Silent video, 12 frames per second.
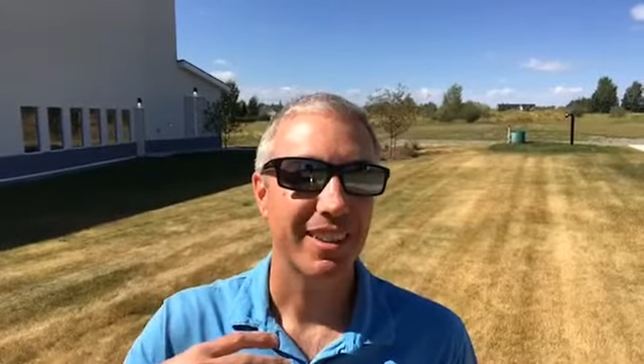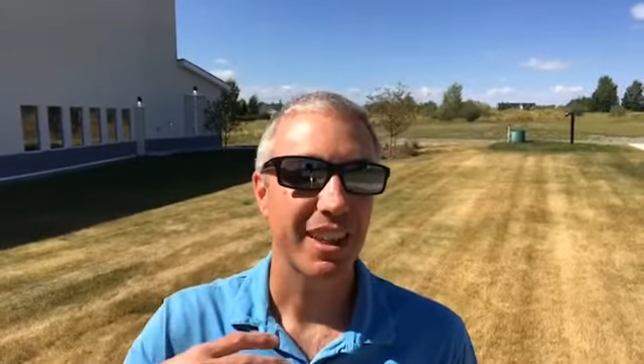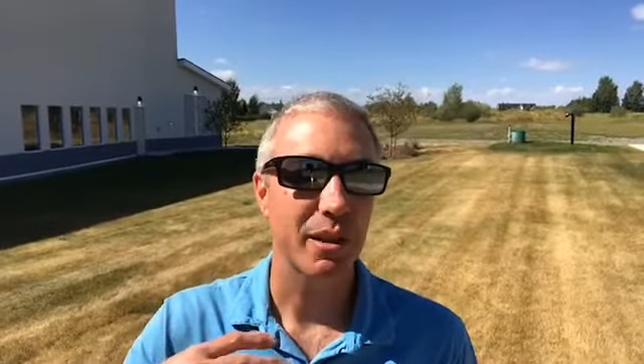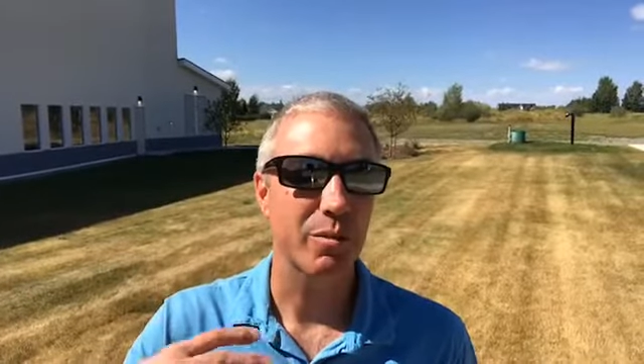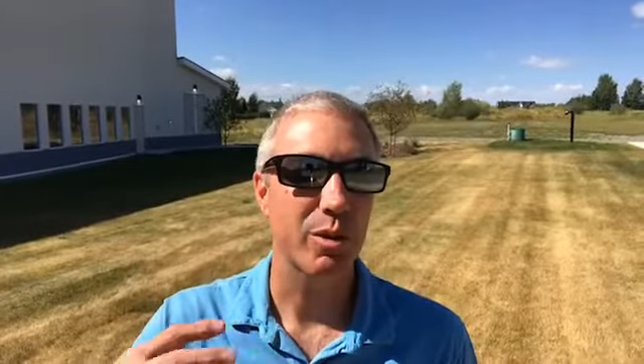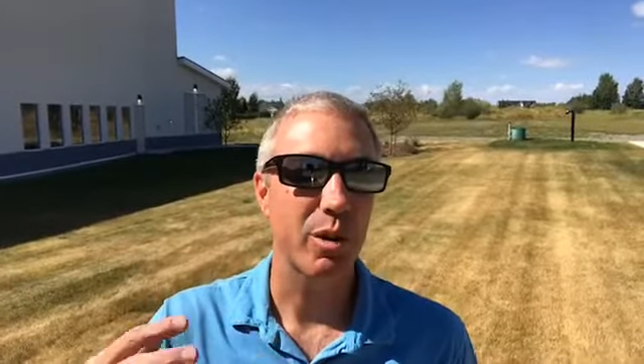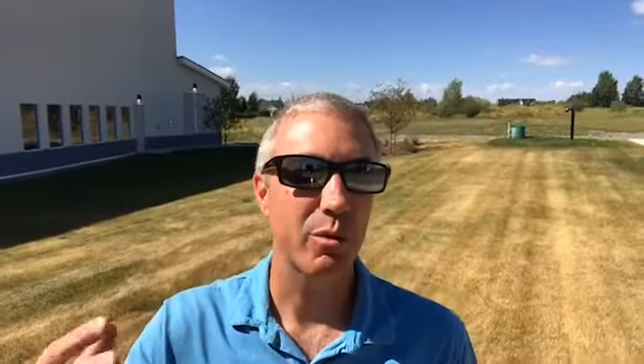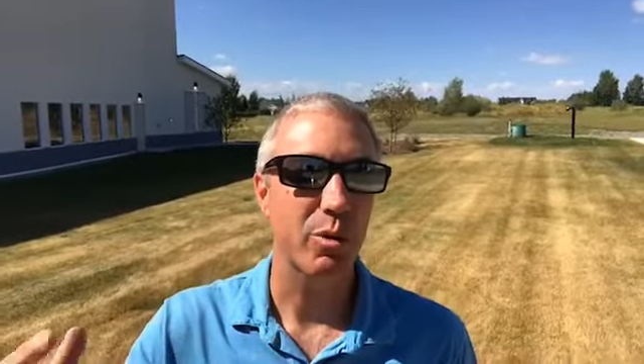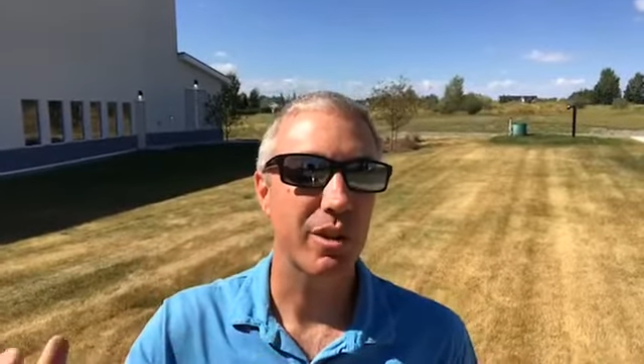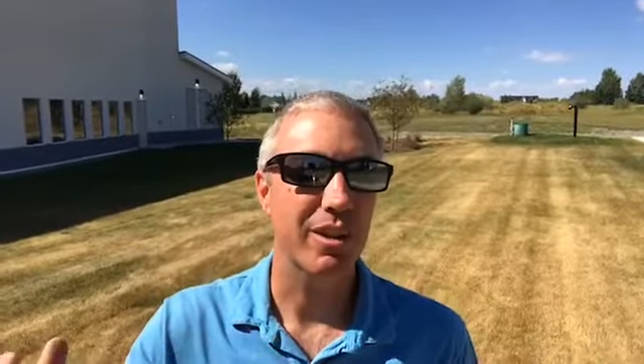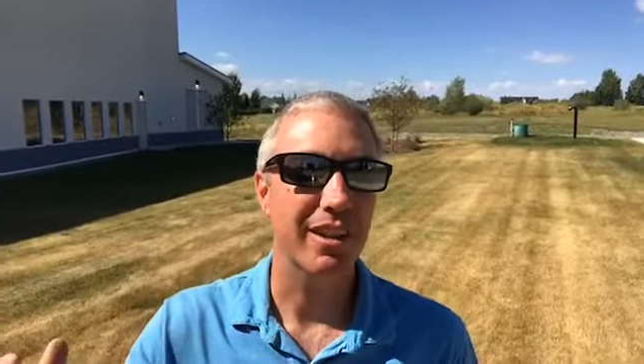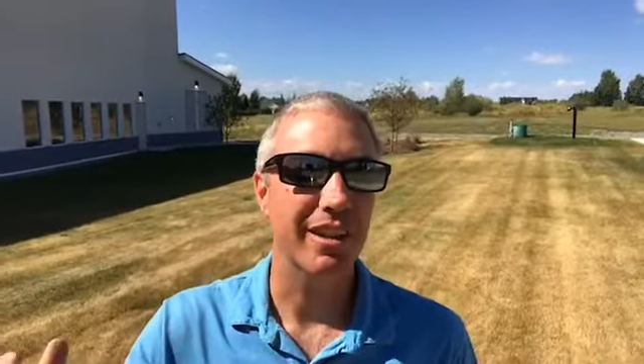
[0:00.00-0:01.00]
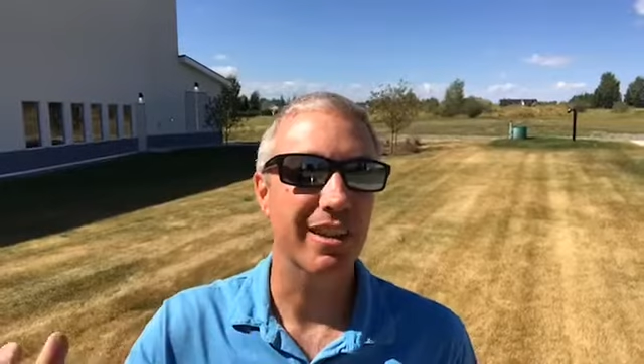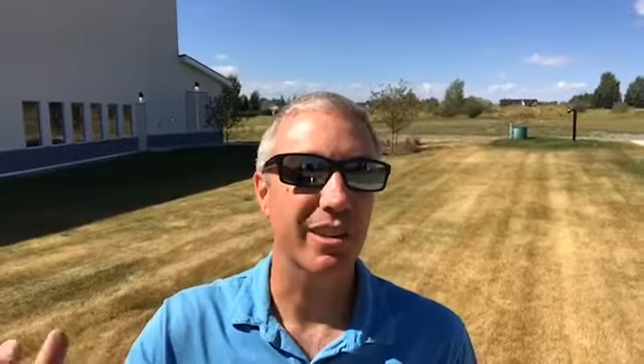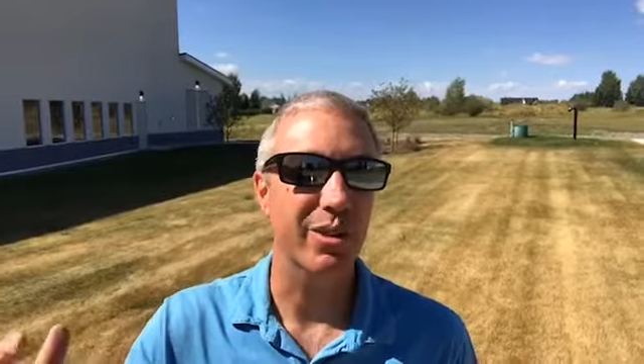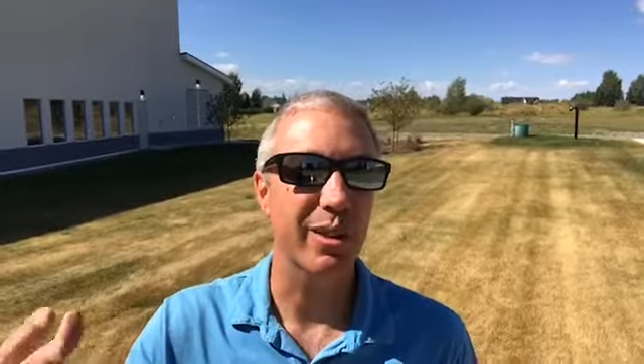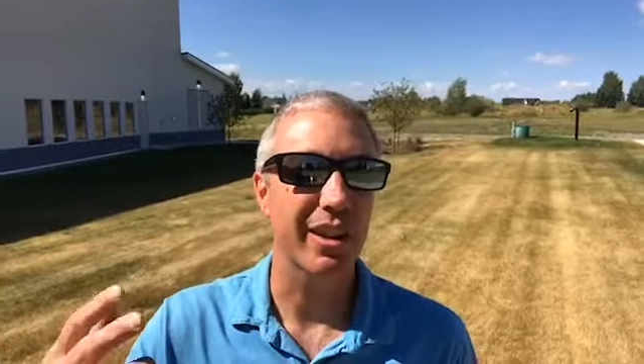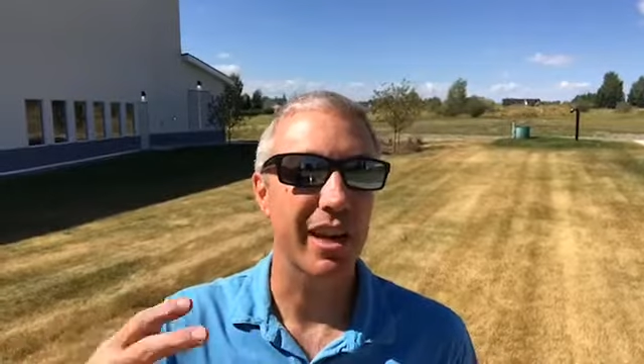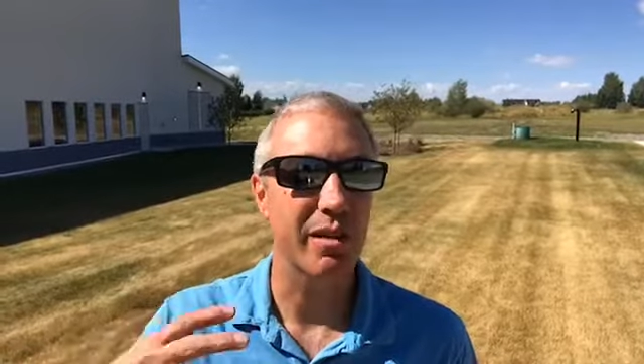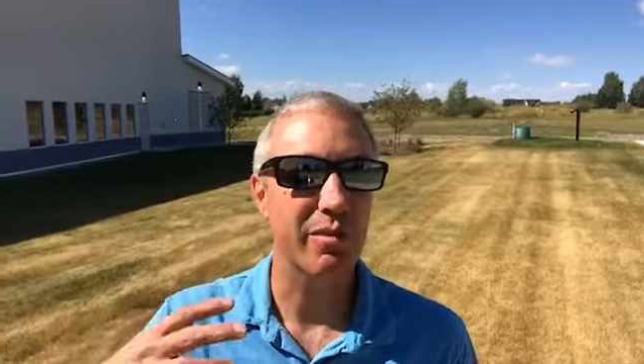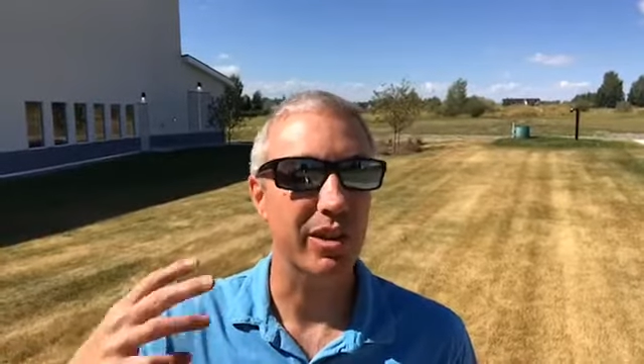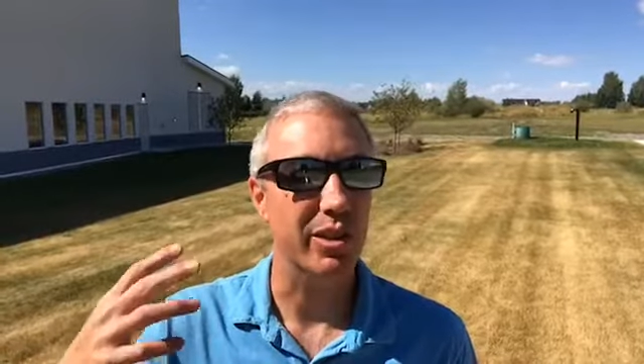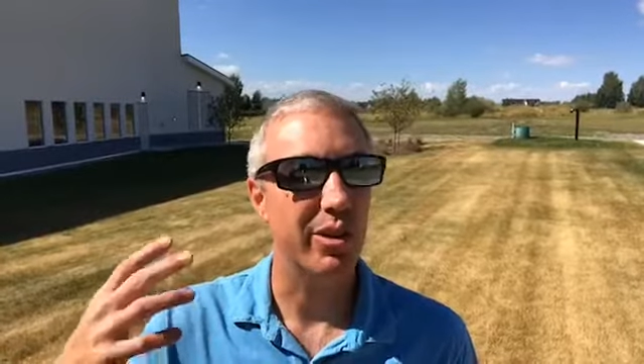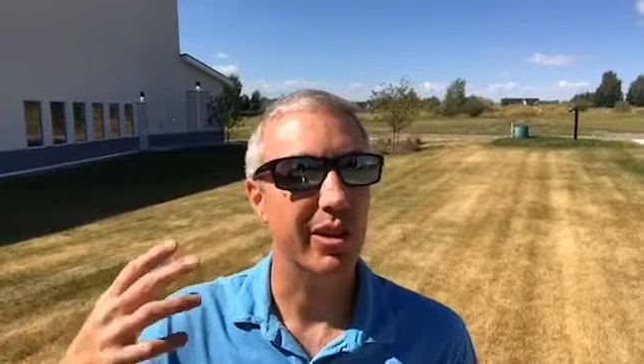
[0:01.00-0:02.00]
let Him do a work in your
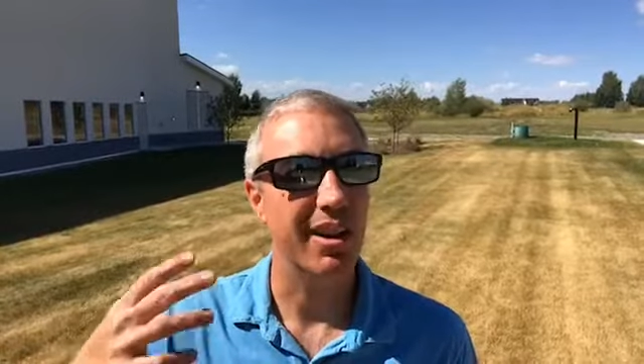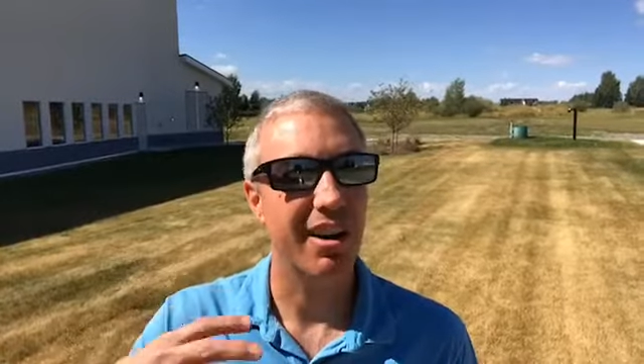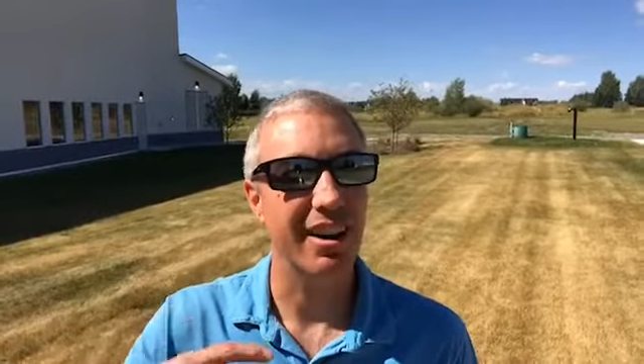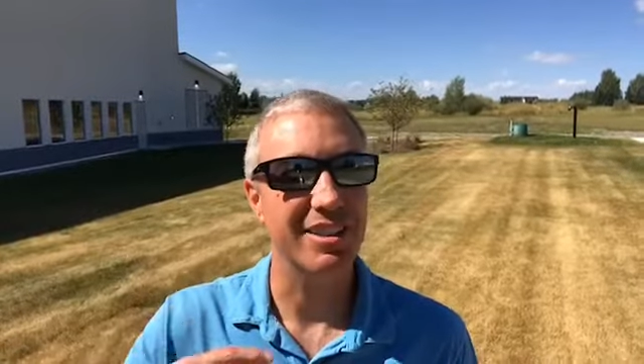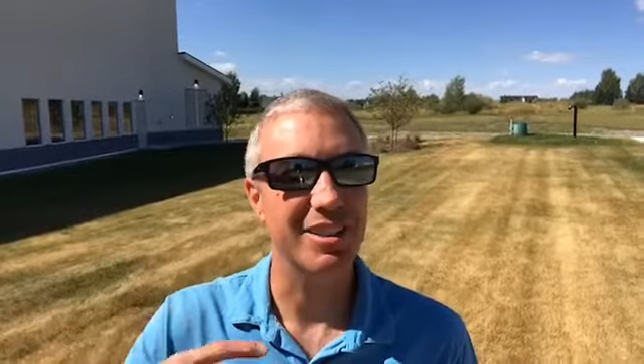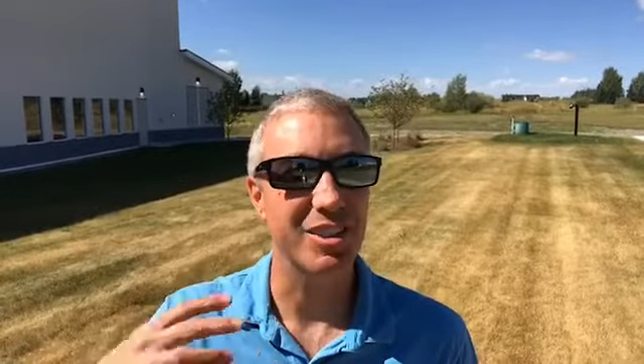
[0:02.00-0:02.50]
life, in your heart,